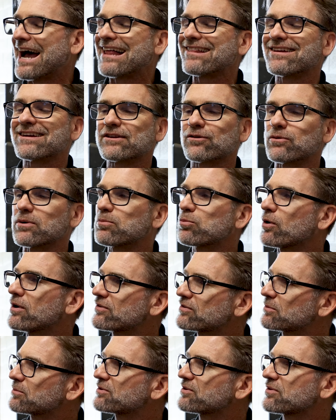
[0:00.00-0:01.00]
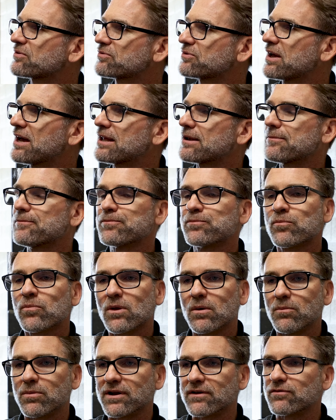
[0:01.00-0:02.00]
I like to replace them as a set,
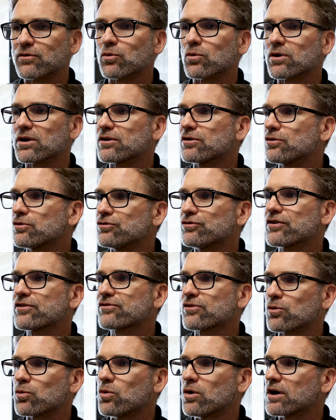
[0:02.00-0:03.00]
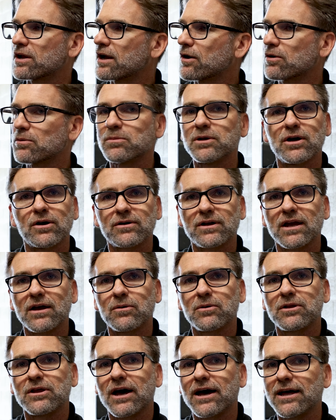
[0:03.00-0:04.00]
but if you want to do just the one, I would be okay
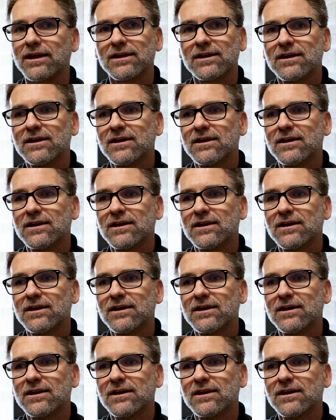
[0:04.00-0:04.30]
with that.